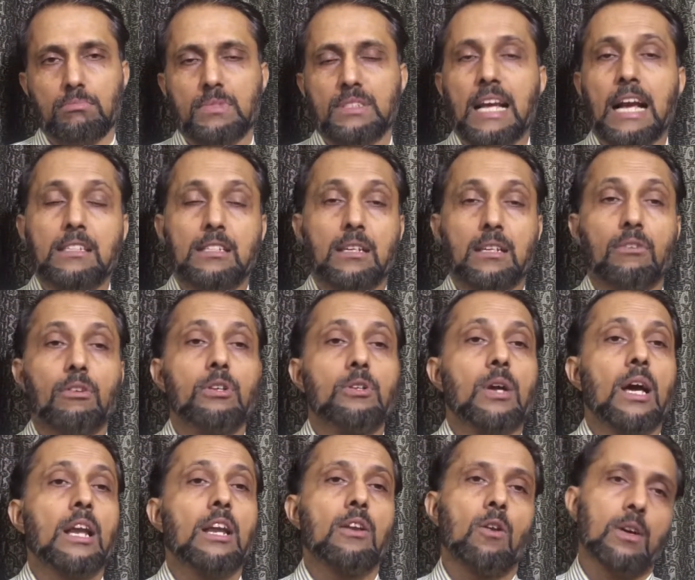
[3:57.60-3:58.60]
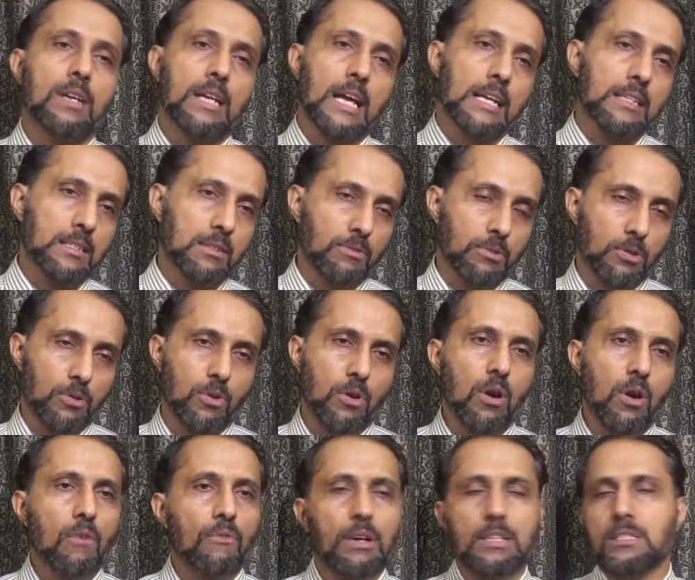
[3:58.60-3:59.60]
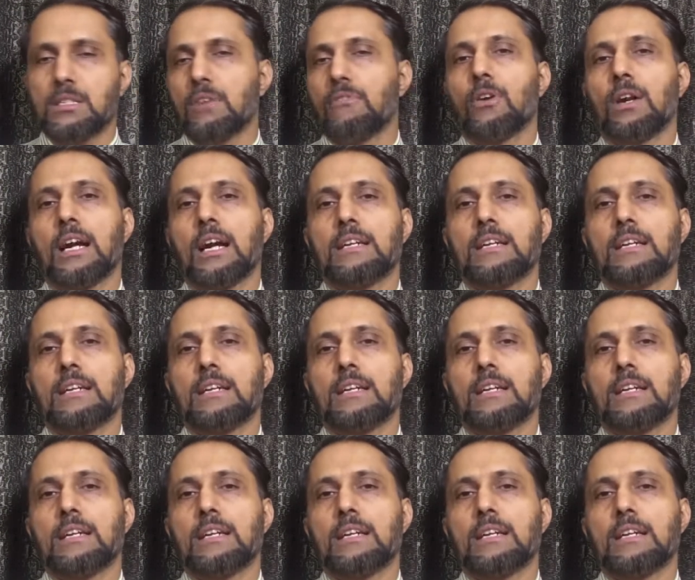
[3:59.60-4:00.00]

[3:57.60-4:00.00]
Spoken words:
Tax revenue and non-tax revenue. First of all,